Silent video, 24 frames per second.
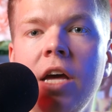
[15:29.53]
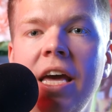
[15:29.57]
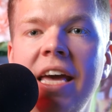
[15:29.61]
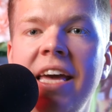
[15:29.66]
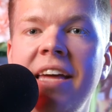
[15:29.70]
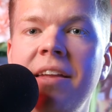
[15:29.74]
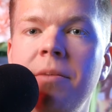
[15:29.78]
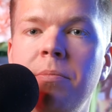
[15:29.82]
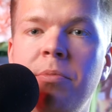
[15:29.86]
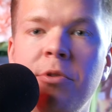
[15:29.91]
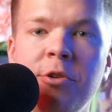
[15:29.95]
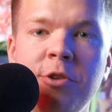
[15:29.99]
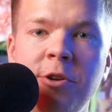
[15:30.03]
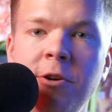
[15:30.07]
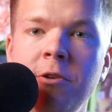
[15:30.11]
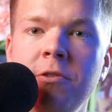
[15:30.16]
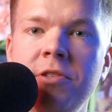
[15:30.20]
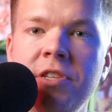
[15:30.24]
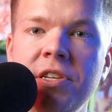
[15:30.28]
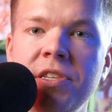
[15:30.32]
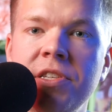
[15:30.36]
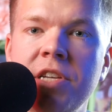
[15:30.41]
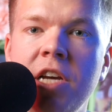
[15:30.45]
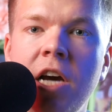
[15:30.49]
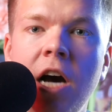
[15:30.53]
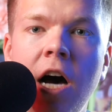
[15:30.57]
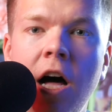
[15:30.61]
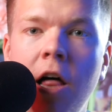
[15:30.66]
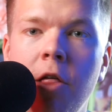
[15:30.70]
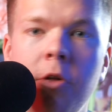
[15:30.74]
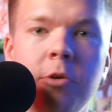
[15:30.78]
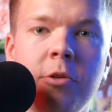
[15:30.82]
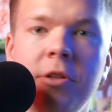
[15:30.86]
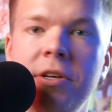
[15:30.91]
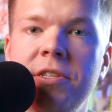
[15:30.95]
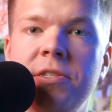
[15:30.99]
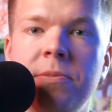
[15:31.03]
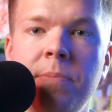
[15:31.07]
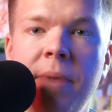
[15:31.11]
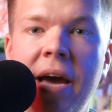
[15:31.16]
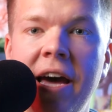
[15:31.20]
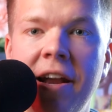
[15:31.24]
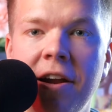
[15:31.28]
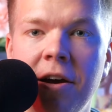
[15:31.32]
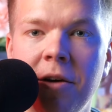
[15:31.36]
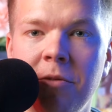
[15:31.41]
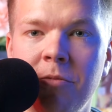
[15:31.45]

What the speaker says: it produces colorless mana,